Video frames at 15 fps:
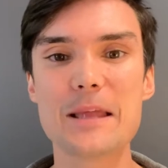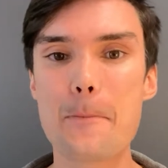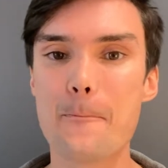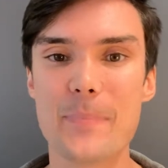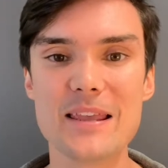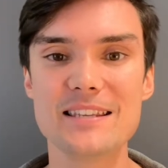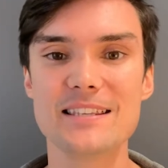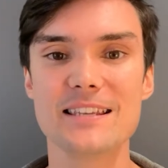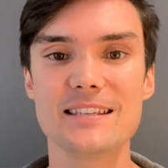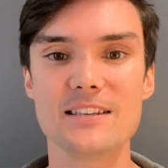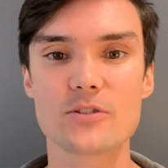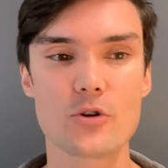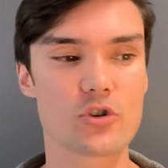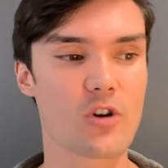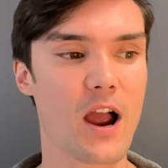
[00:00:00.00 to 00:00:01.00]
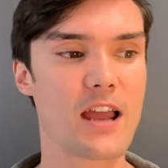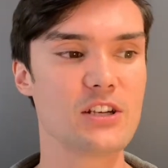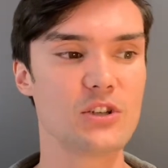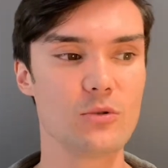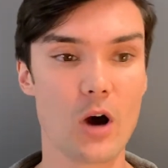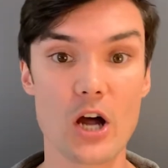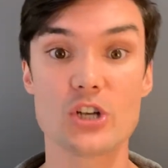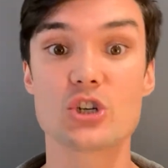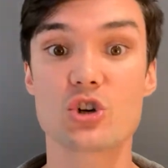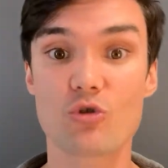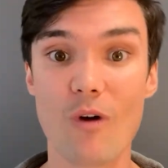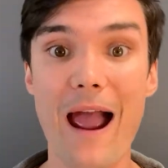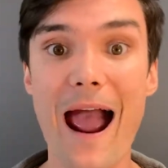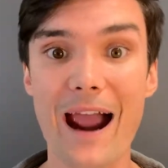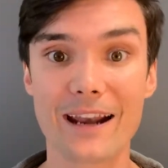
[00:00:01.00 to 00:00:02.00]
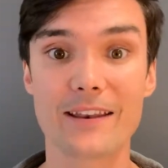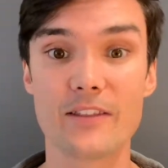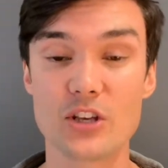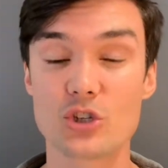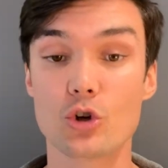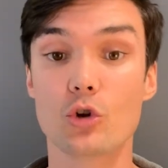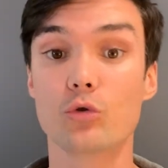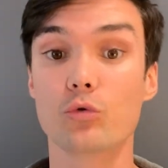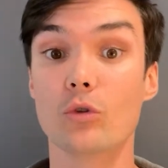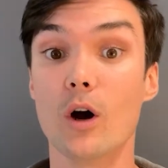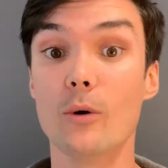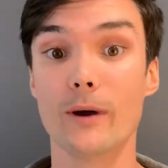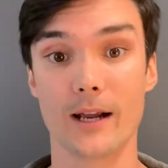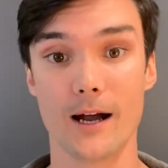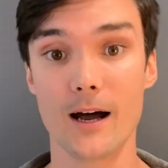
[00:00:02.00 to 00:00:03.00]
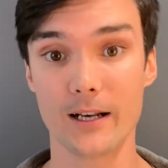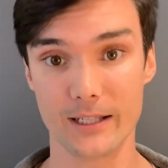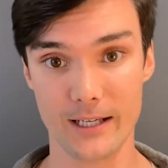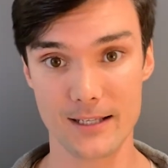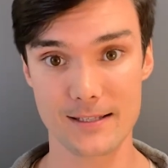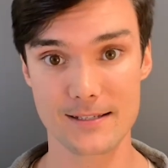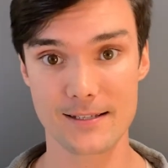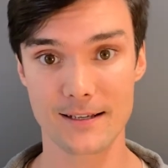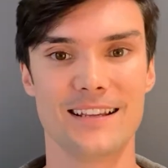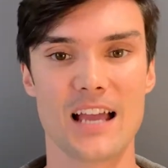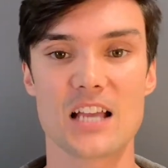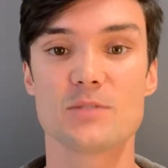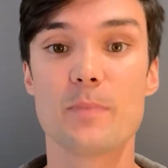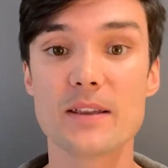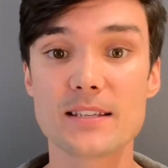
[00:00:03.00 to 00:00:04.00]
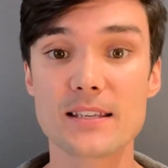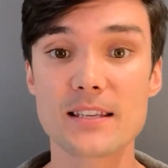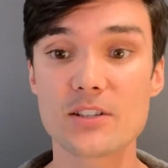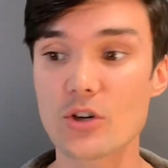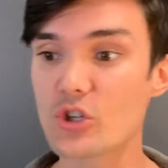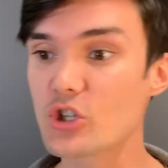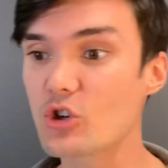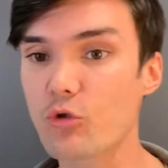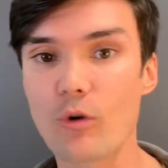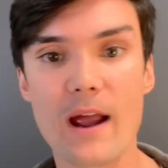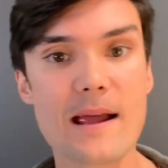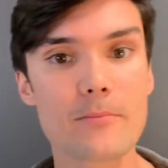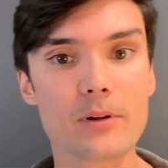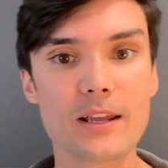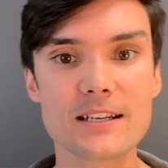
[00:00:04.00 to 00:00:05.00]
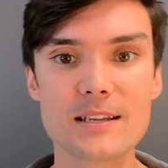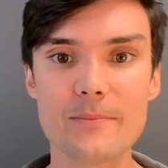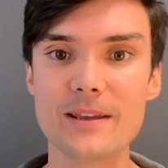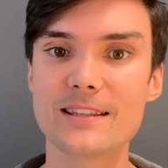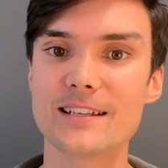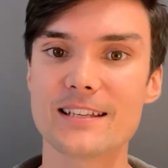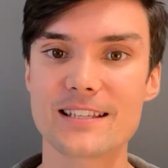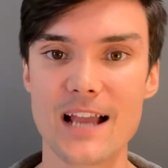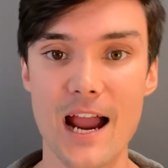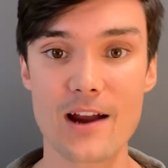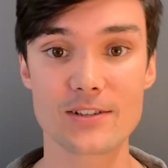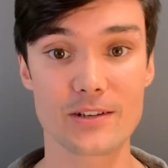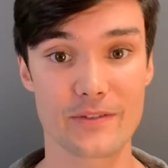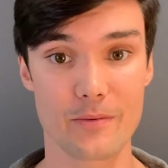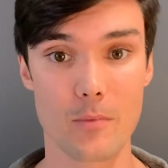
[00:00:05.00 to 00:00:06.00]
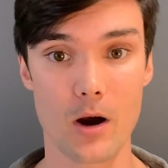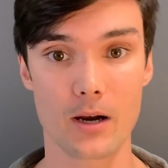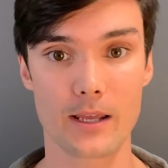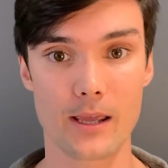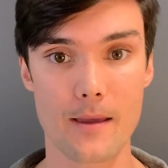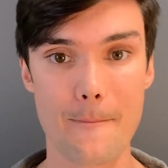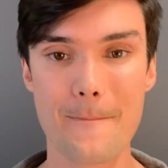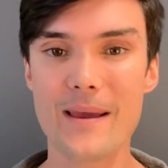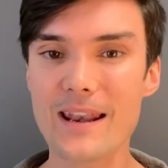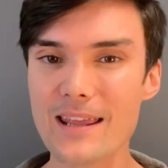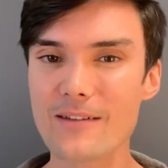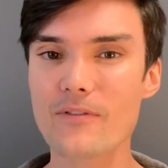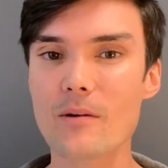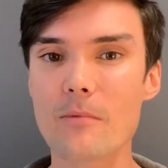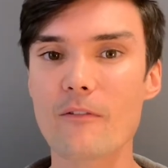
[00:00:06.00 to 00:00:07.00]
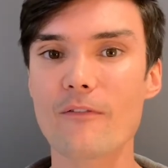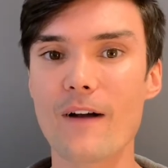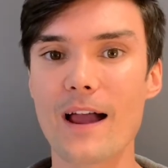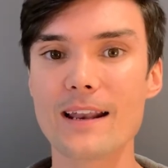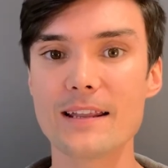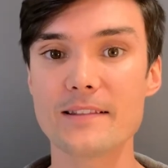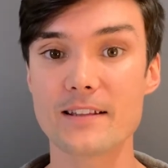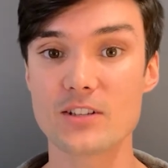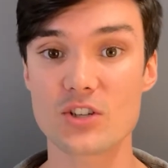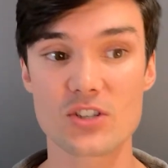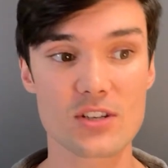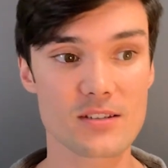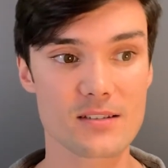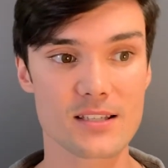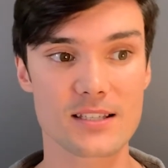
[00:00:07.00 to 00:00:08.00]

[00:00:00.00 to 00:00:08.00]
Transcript: that businesses are trying to attract this growing audience. As businesses are scrambling to meet the desires of the market, many of them are finding that just